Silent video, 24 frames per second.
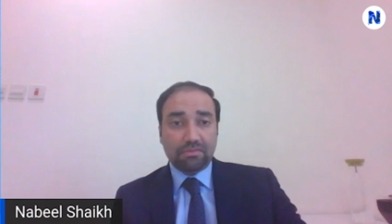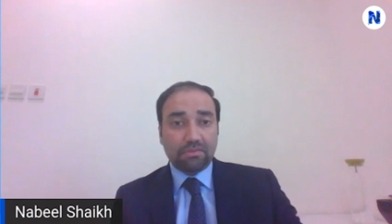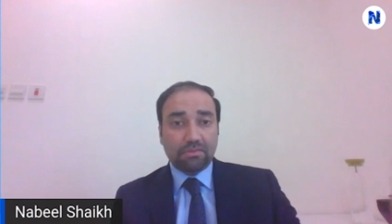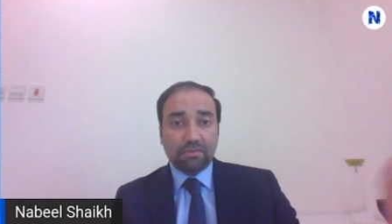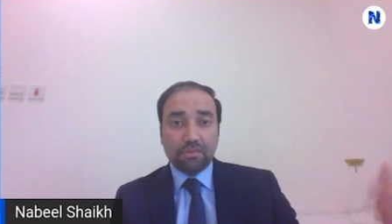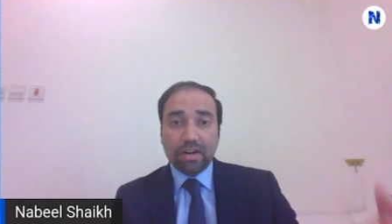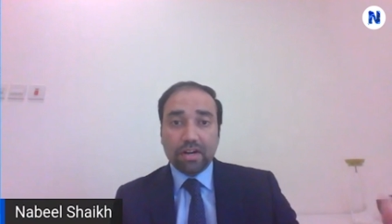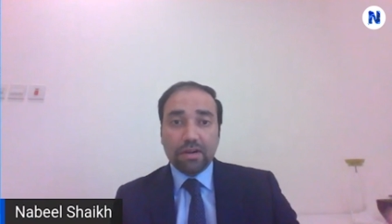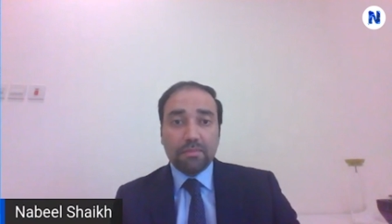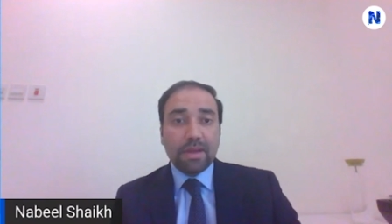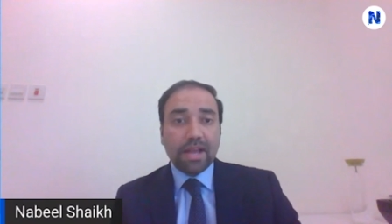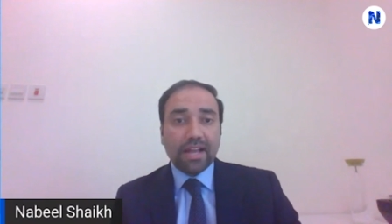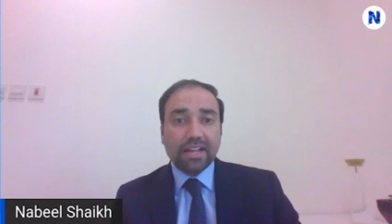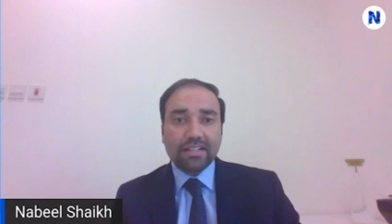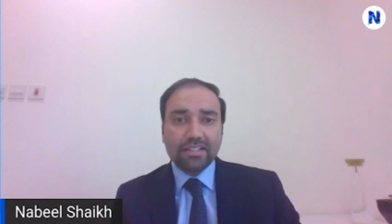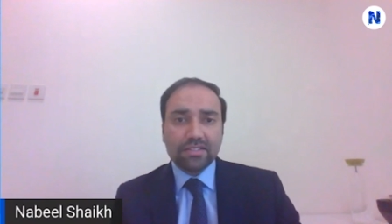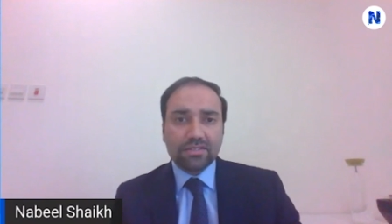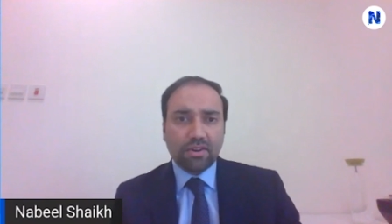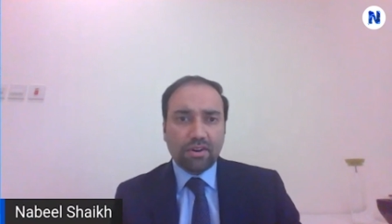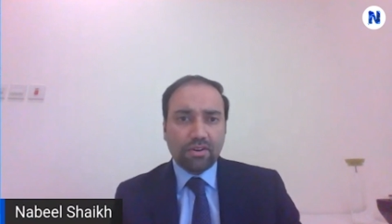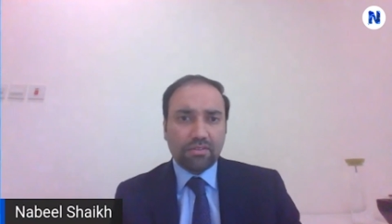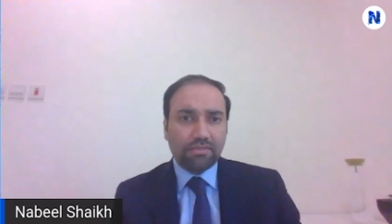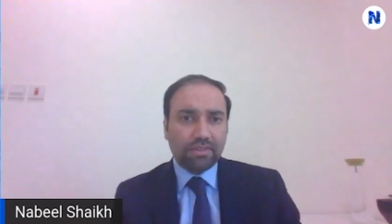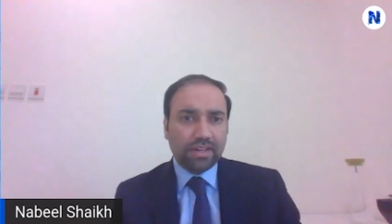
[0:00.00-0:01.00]
World Bank
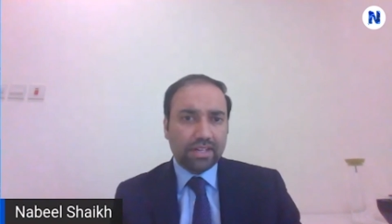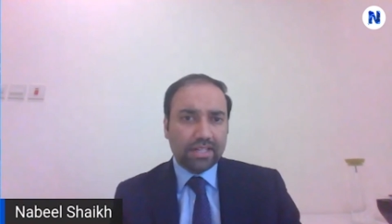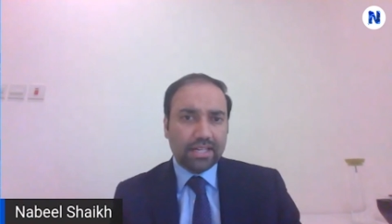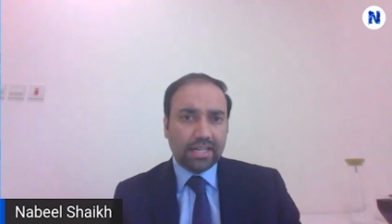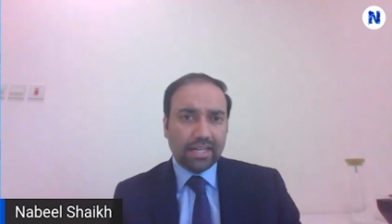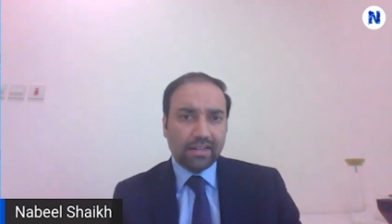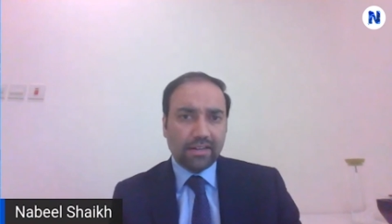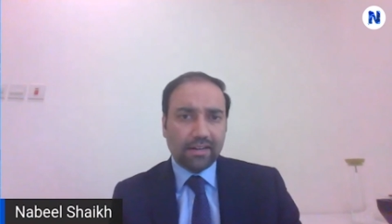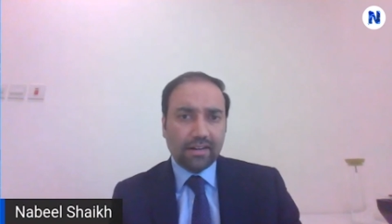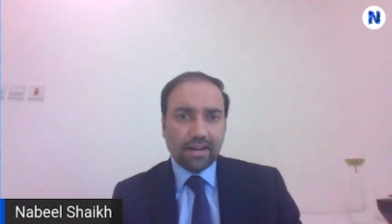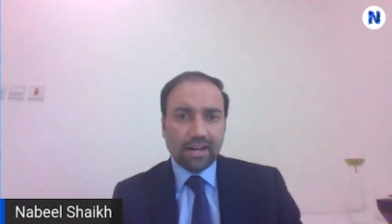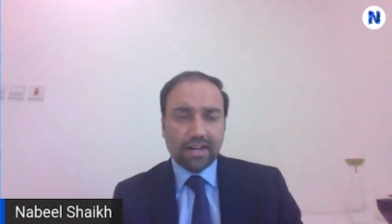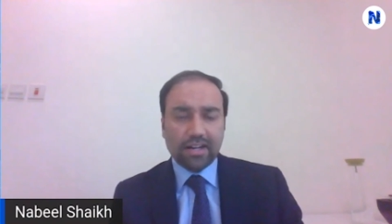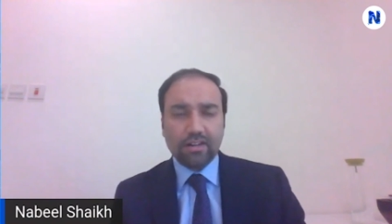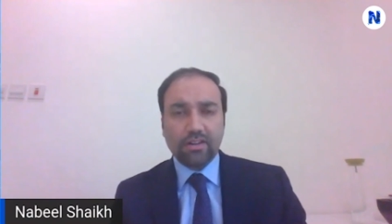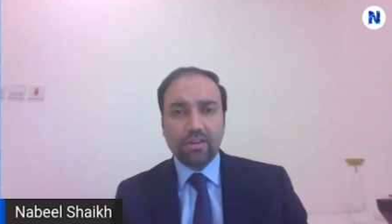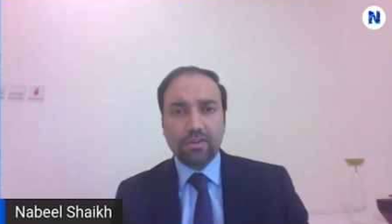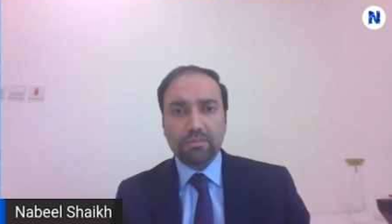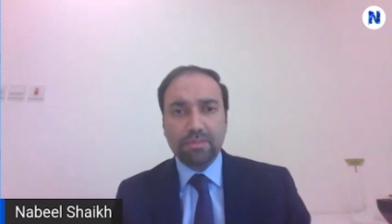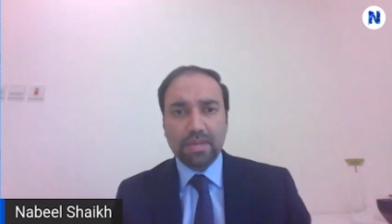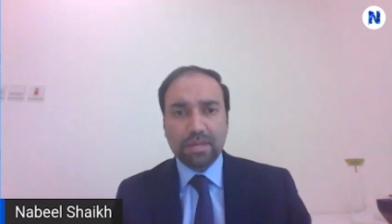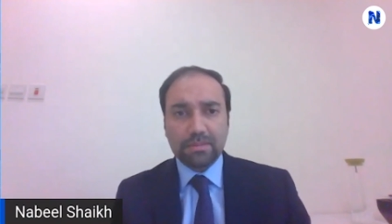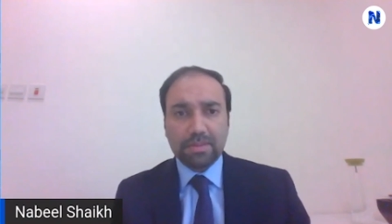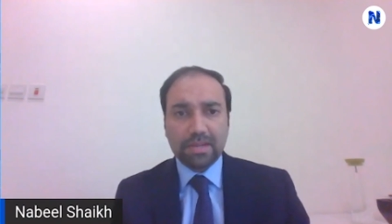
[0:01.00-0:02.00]
is offering that grant,
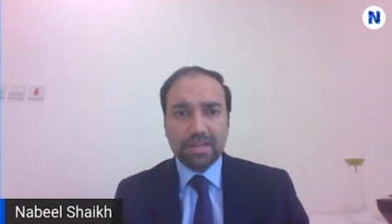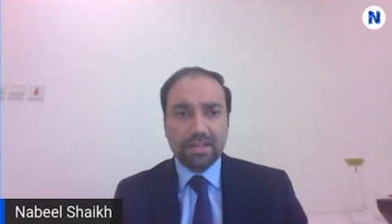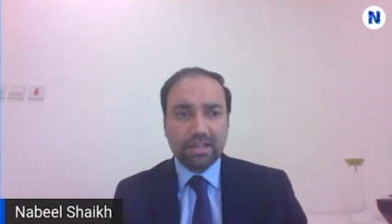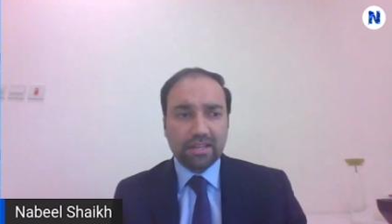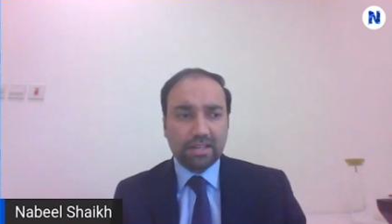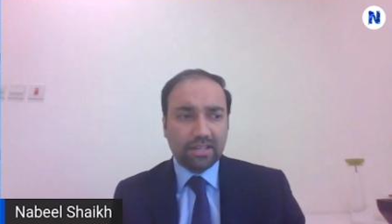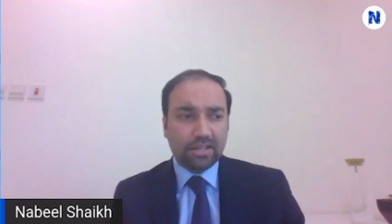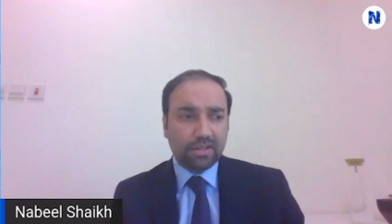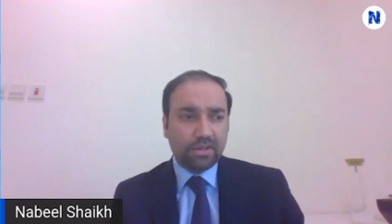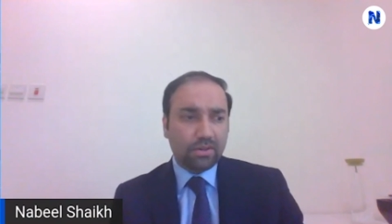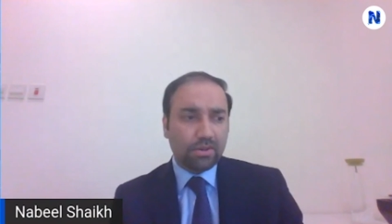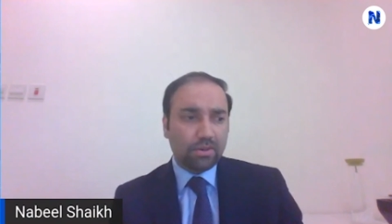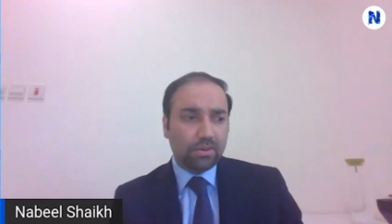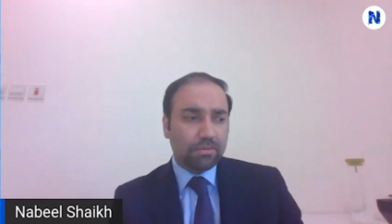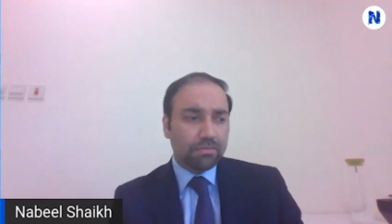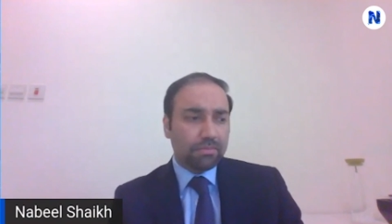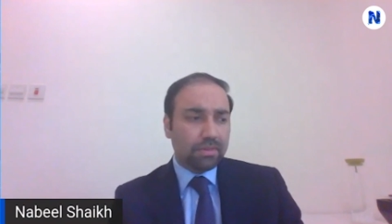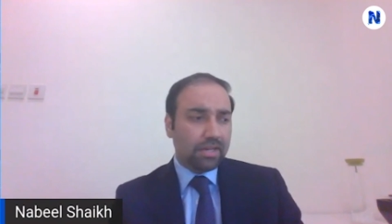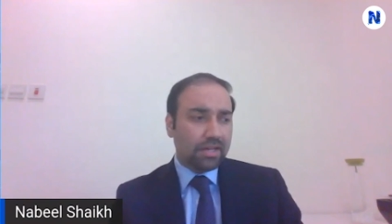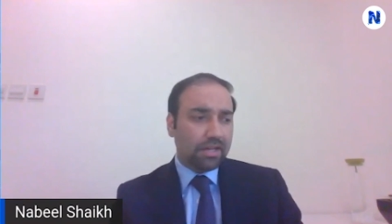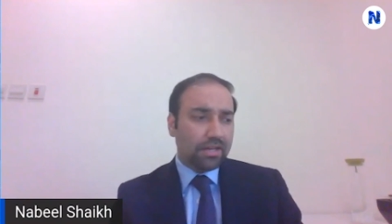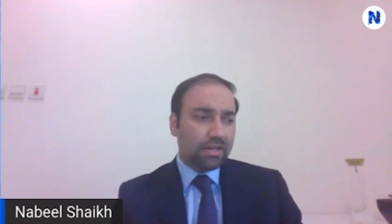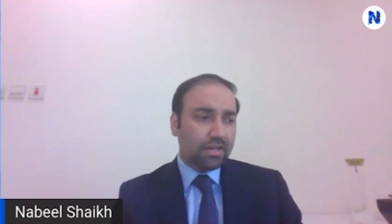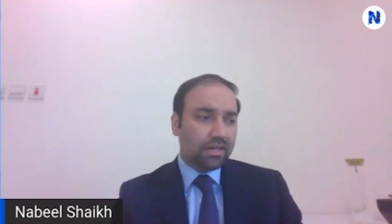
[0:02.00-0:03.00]
or maybe, you know,
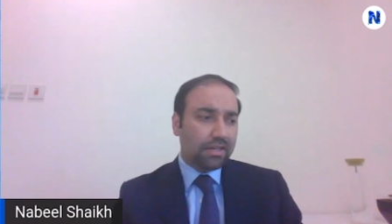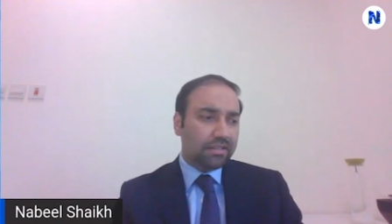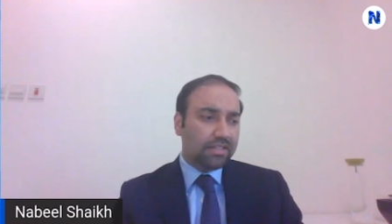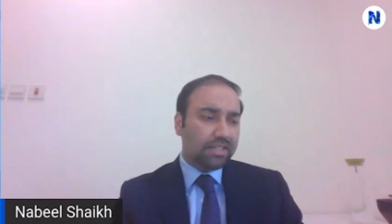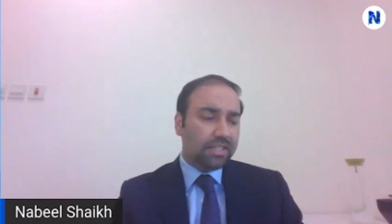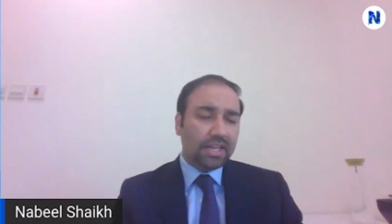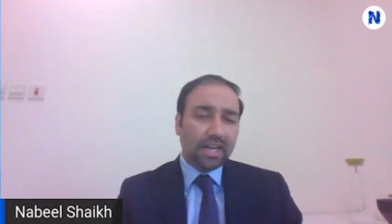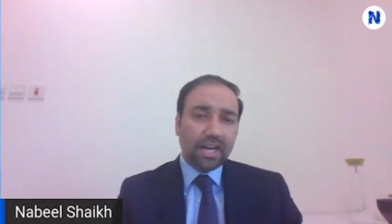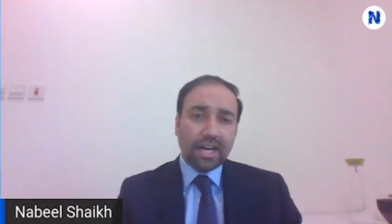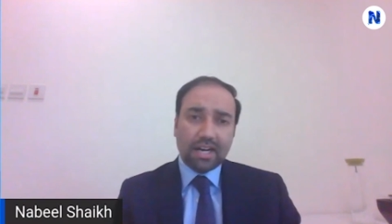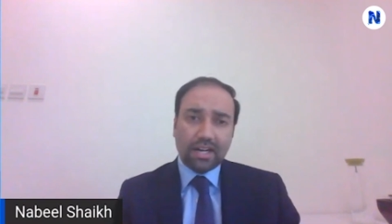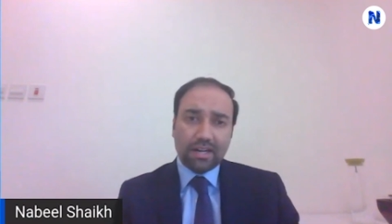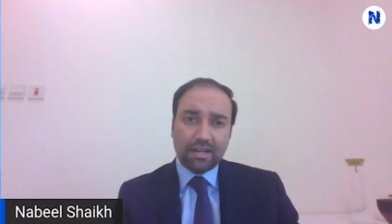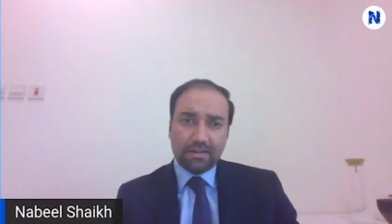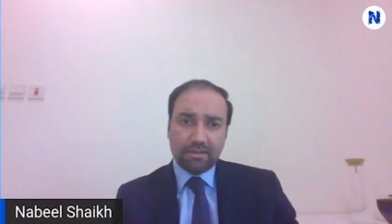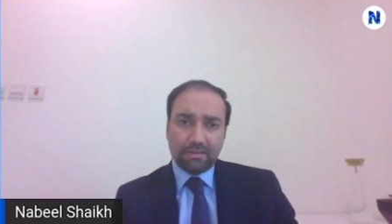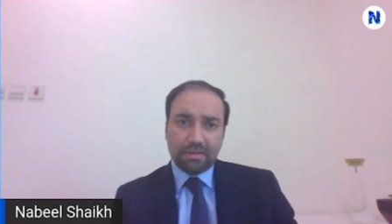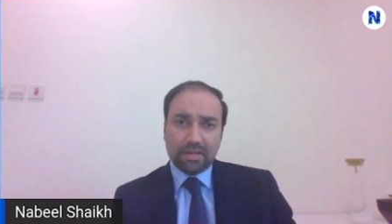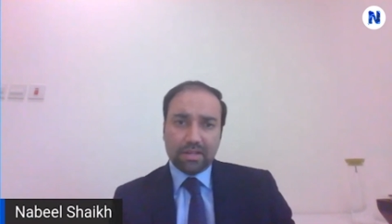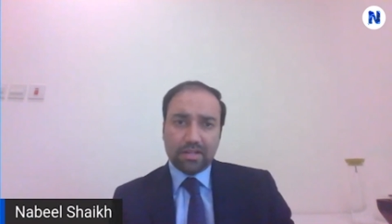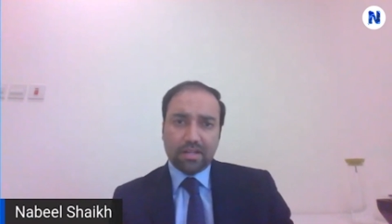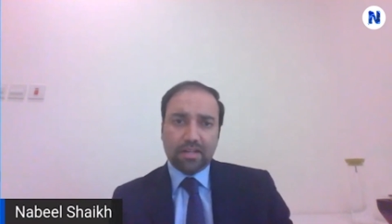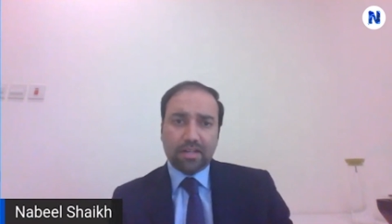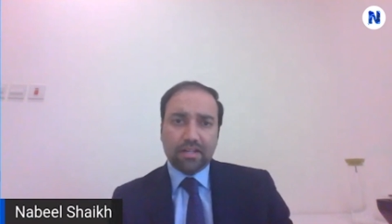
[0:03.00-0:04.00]
uh, there are
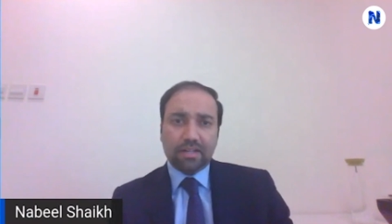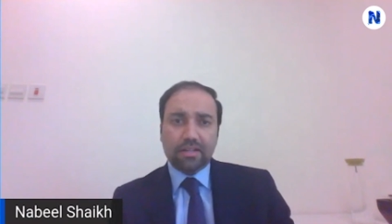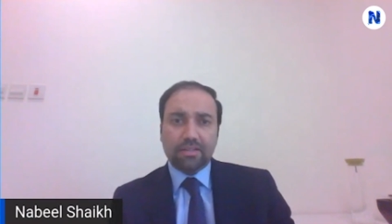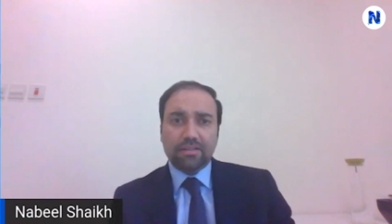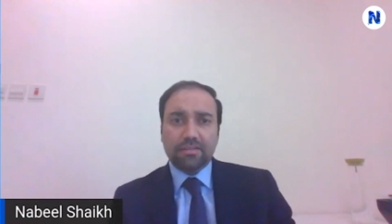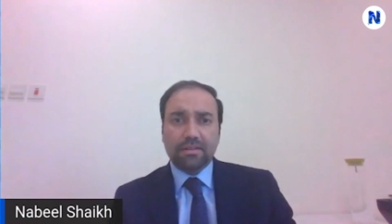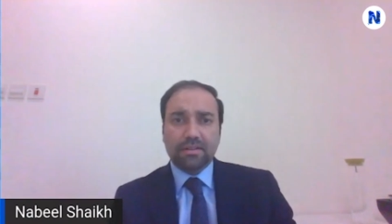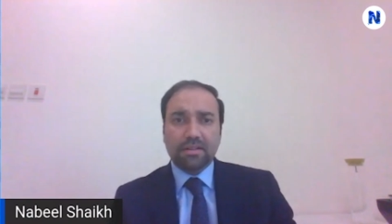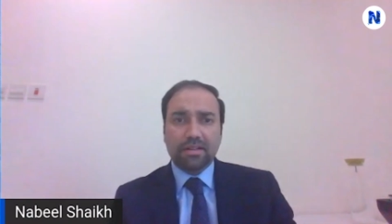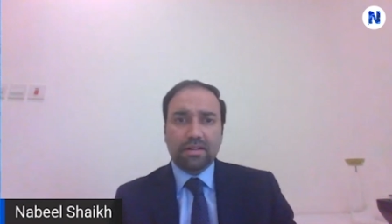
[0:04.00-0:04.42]
uh,